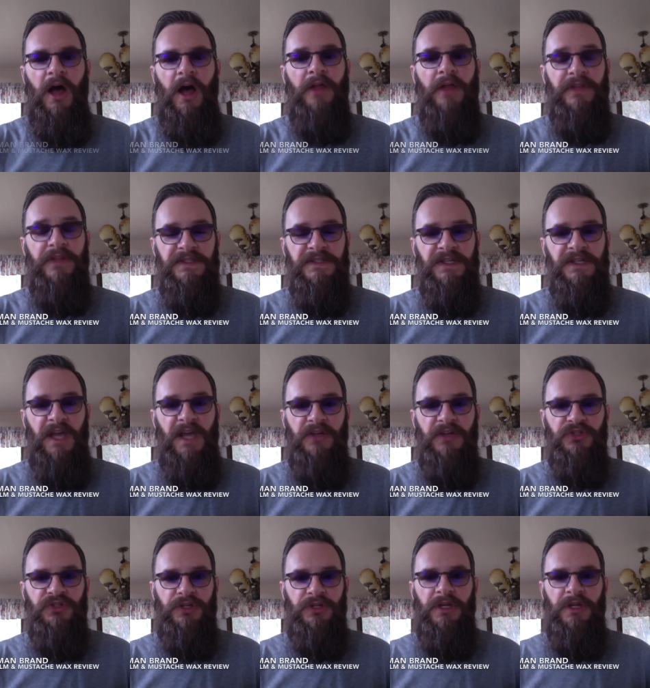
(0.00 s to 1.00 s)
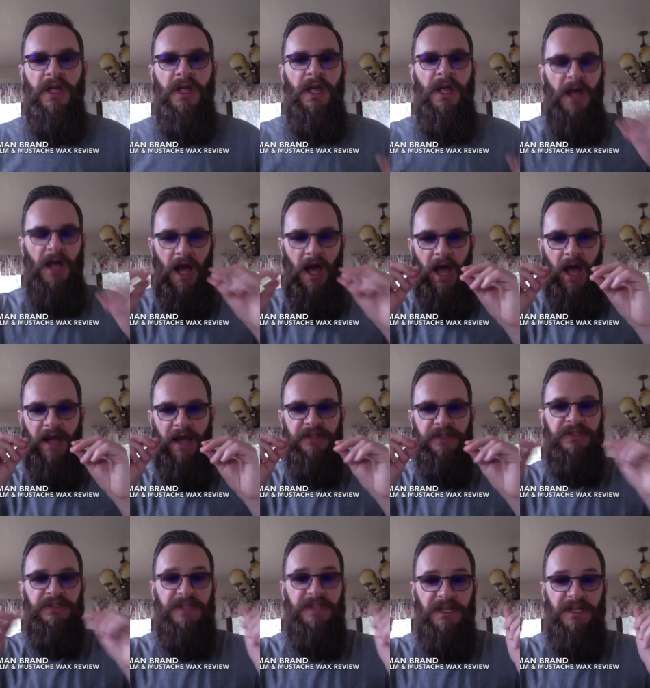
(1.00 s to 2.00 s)
On this occasion, I
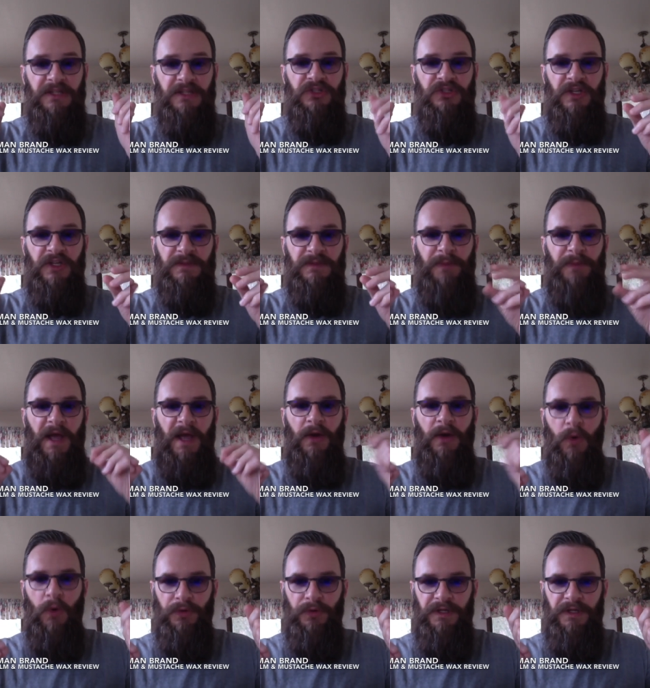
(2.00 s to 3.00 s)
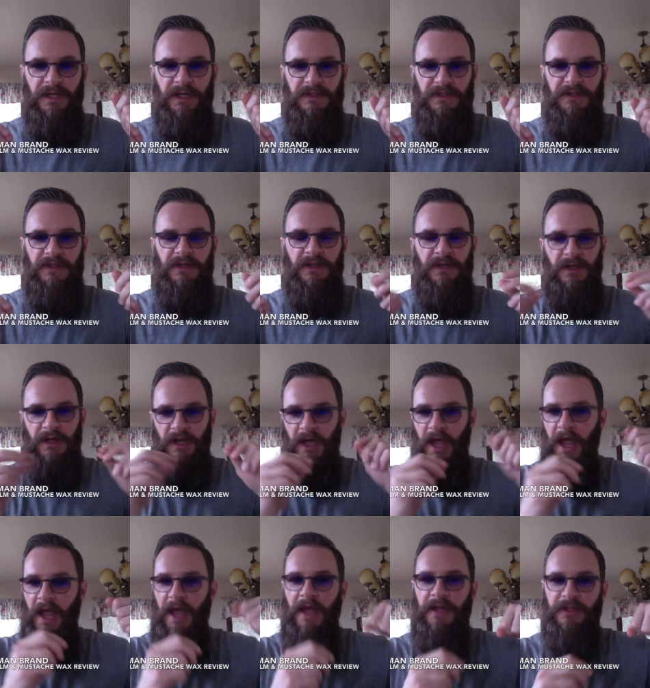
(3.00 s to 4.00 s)
did it just by holding it
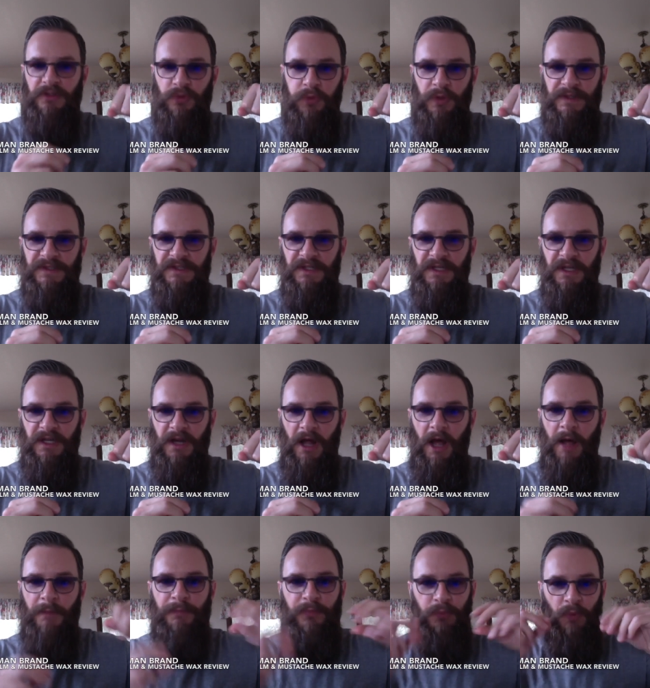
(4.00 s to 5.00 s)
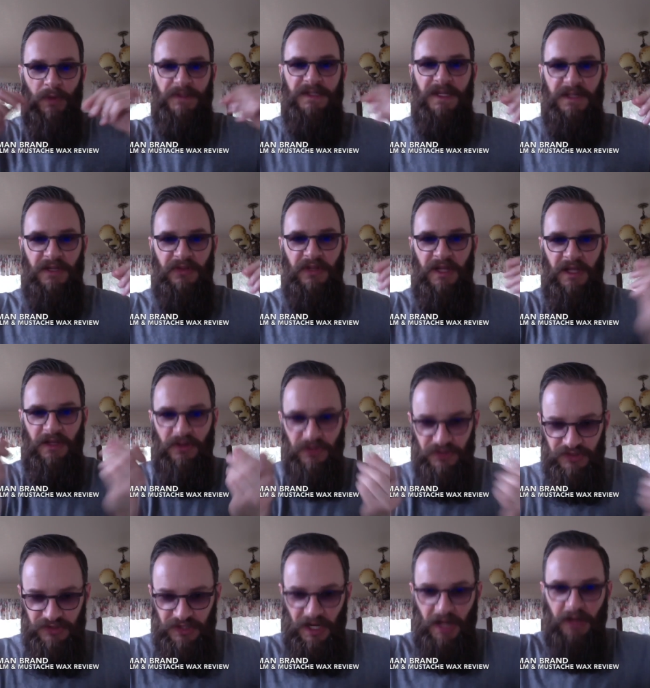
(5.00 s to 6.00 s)
and twisting it up once I did the
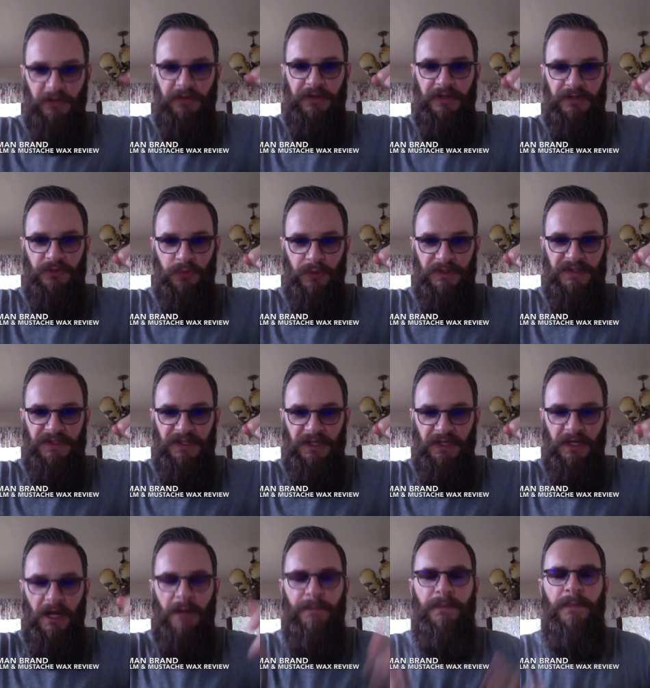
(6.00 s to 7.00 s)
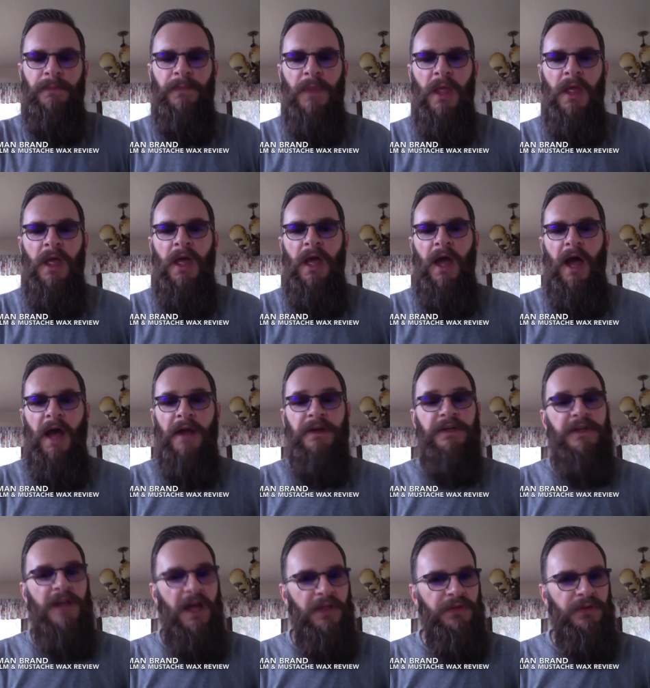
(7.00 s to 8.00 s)
English style and then twisting it up.
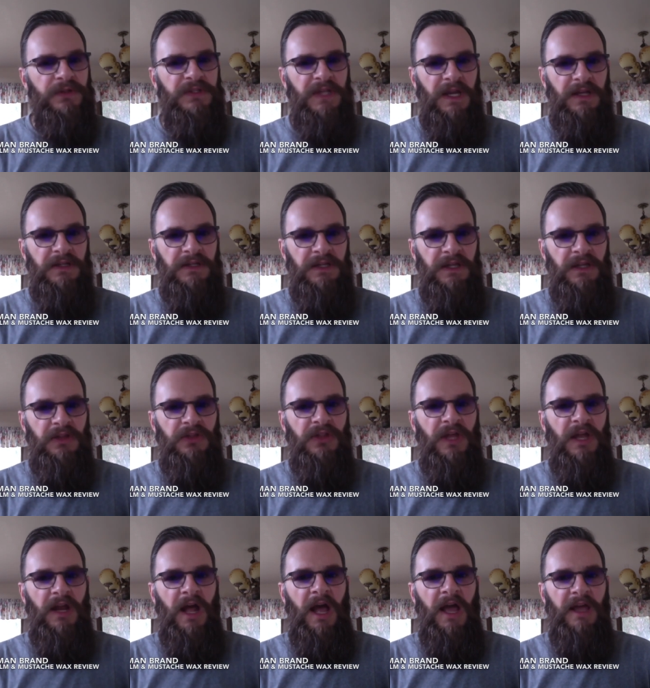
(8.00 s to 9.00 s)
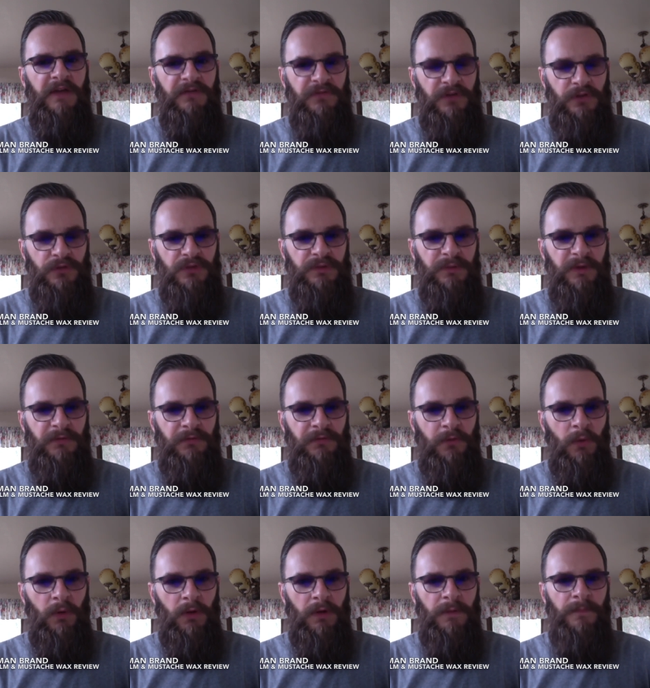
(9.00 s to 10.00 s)
Another technique that I have used
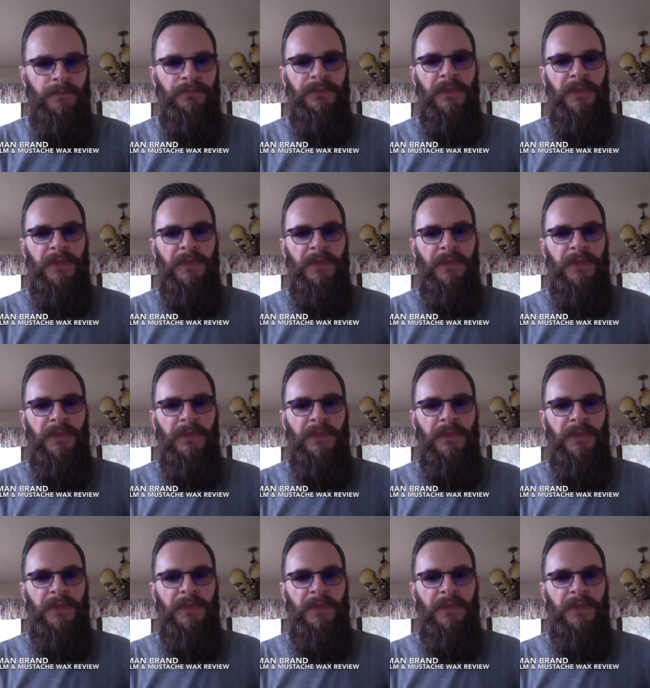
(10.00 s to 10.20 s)
before